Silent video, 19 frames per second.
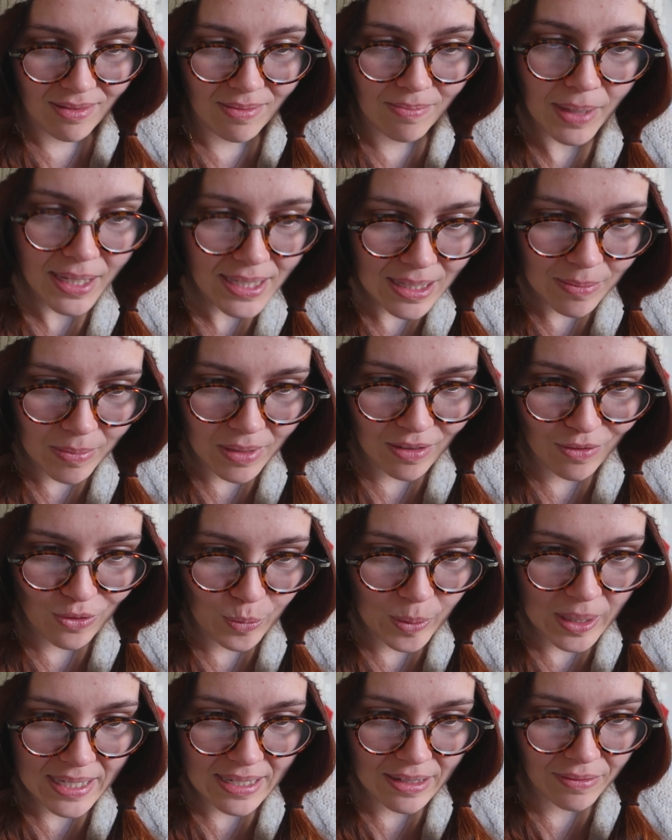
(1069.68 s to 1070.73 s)
make something for
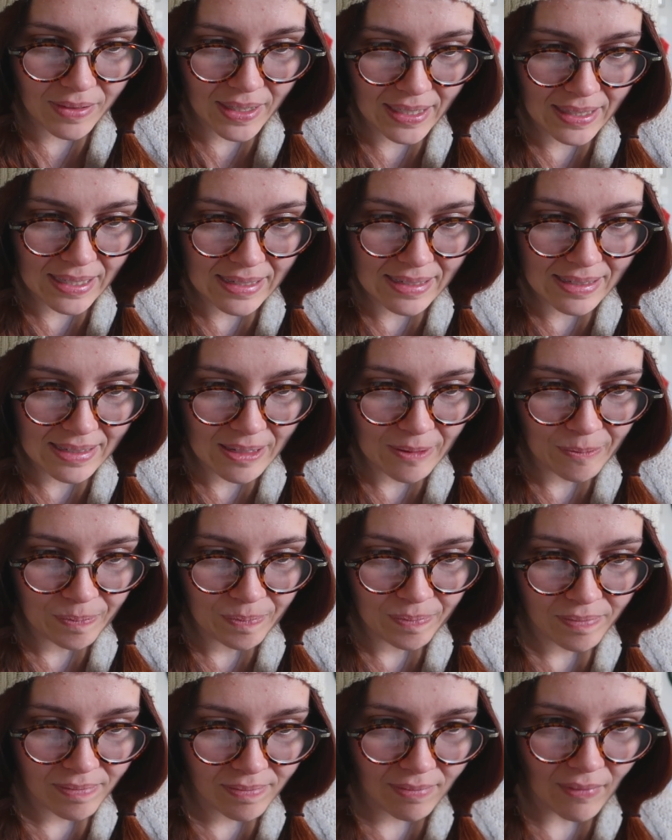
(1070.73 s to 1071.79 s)
myself like this.
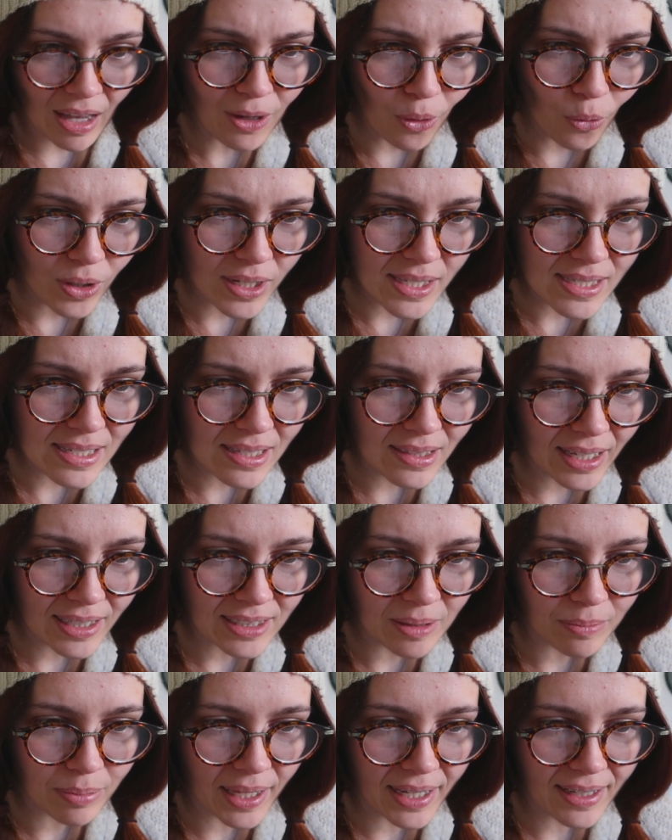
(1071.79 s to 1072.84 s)
I honestly like
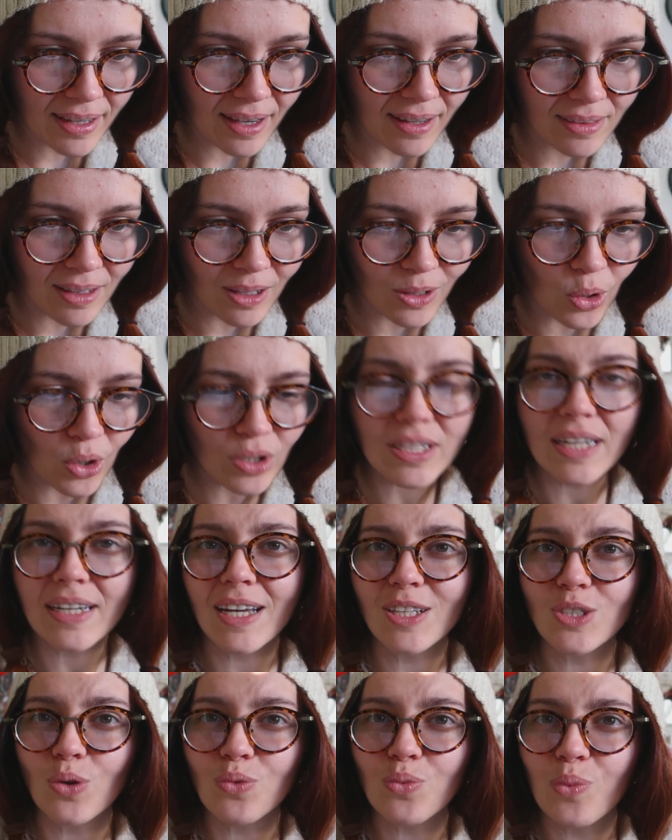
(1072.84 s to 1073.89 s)
the black hat a lot, and
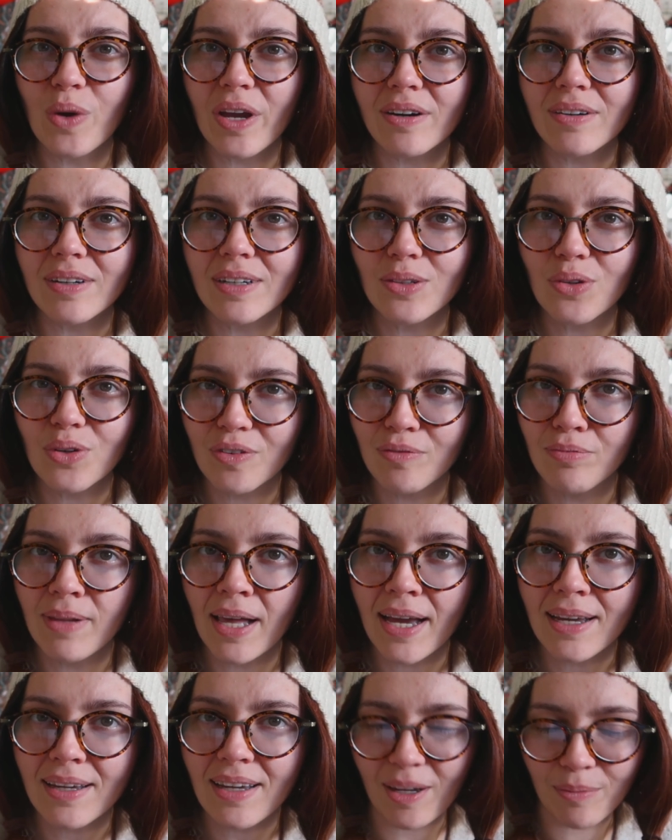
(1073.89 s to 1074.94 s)
I don't wear a lot of
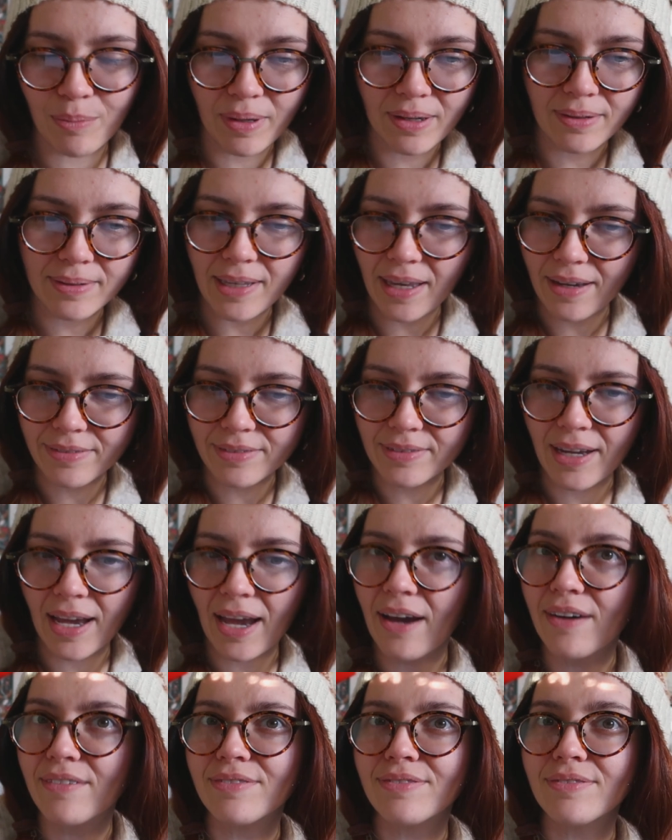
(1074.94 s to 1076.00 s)
black. I barely ever
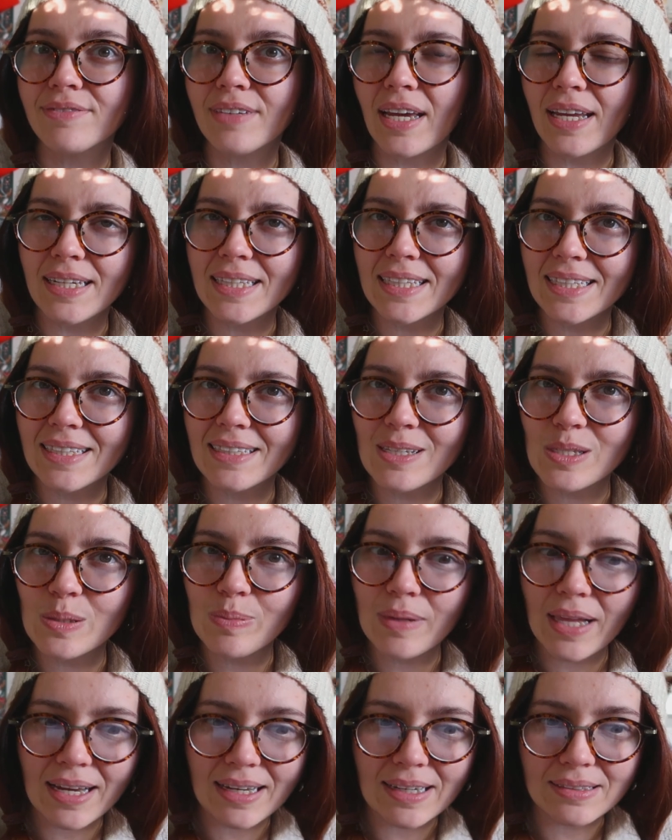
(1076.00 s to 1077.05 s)
have anything that's
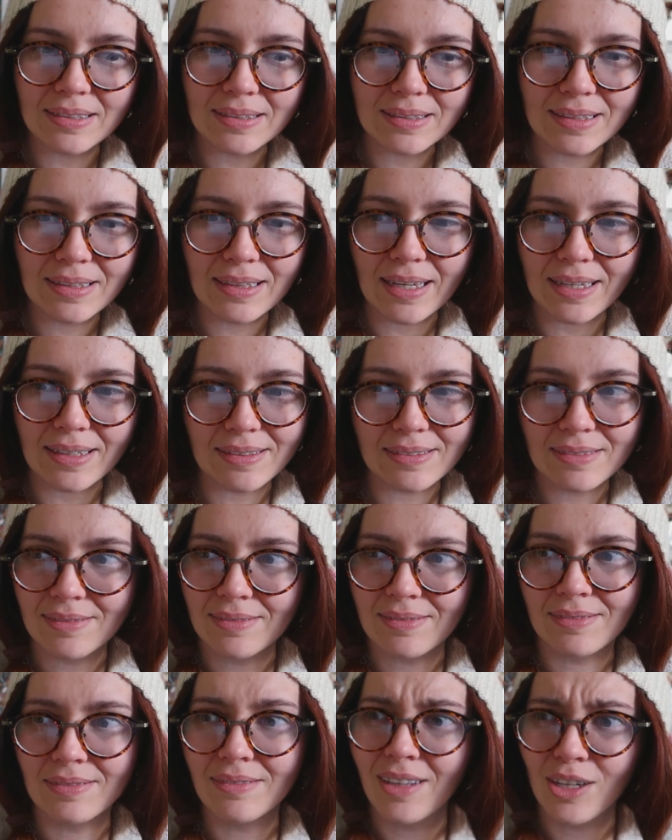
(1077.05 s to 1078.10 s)
black other than like
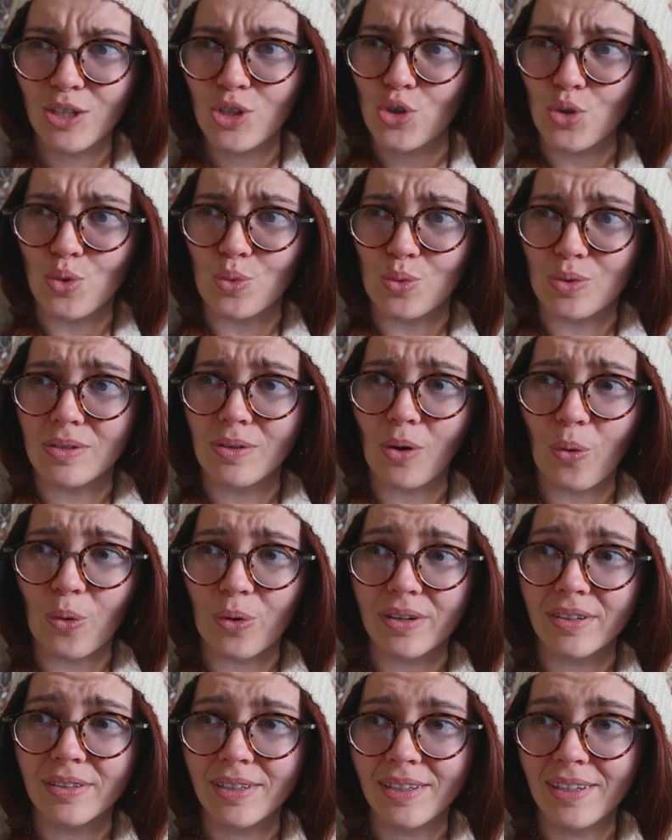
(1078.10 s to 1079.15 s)
shoes
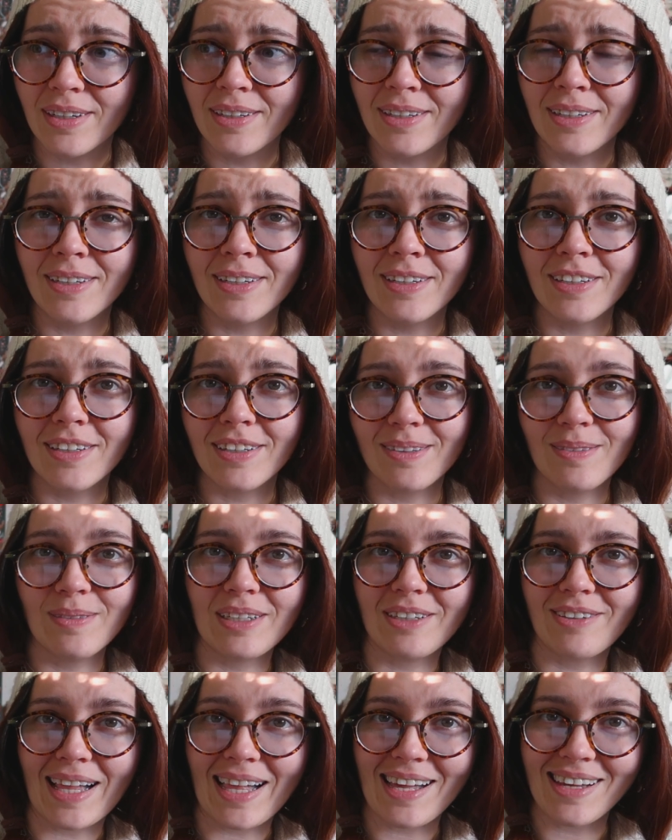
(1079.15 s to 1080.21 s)
or
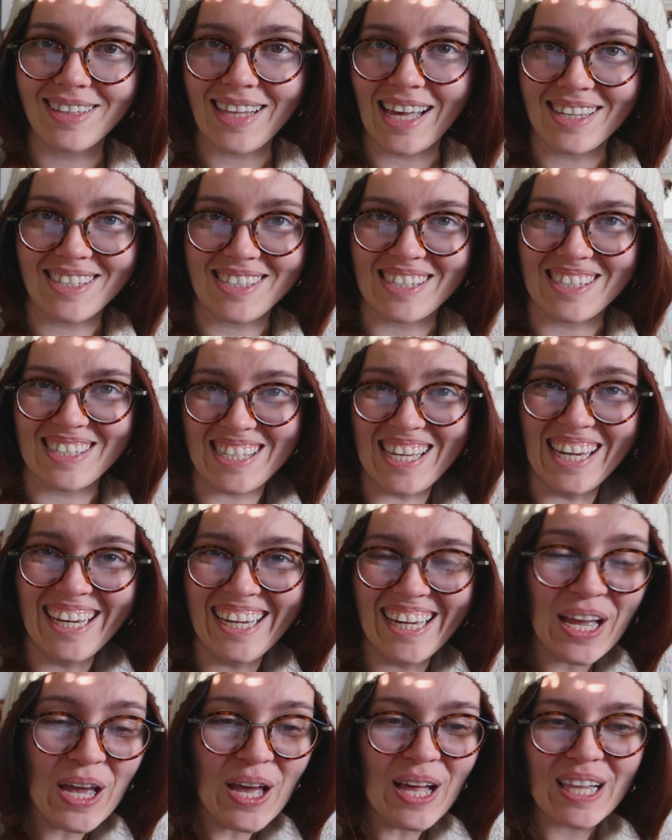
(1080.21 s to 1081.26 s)
glasses.
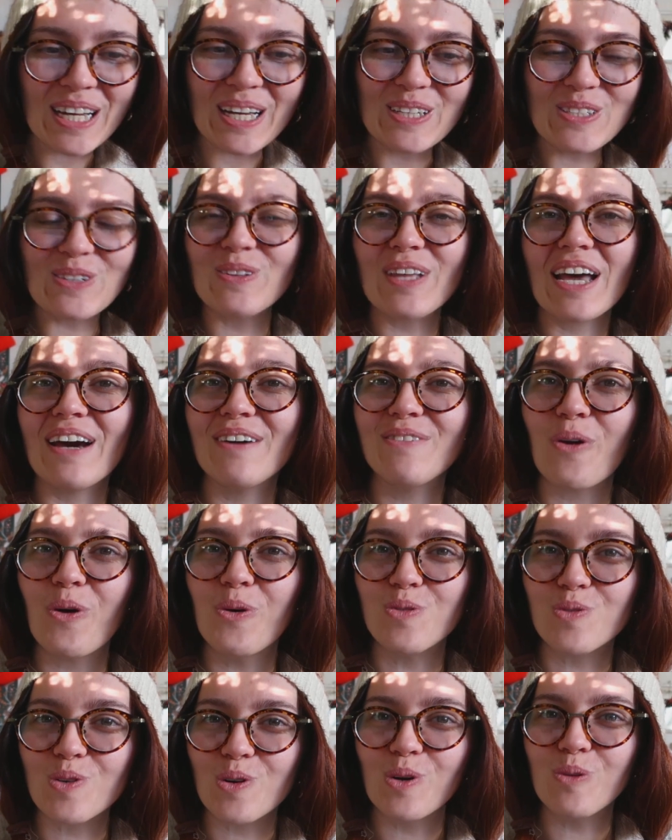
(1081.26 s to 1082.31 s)
Like I don't have
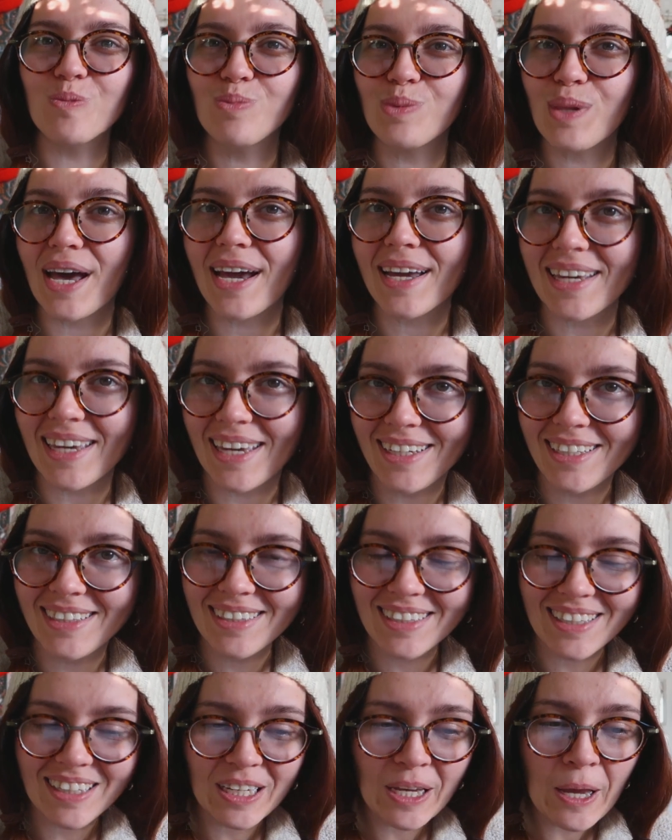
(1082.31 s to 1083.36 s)
overall black
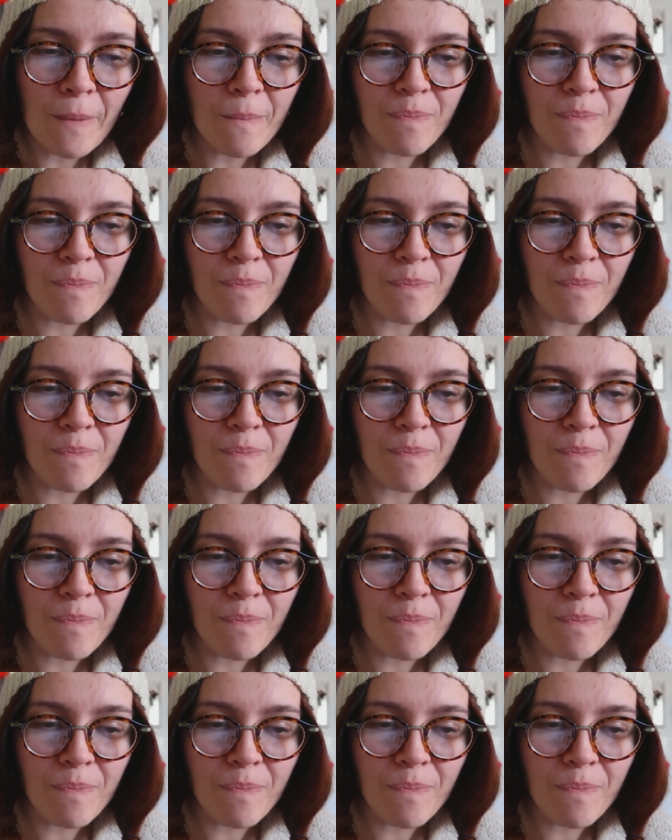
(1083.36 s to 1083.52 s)
anything.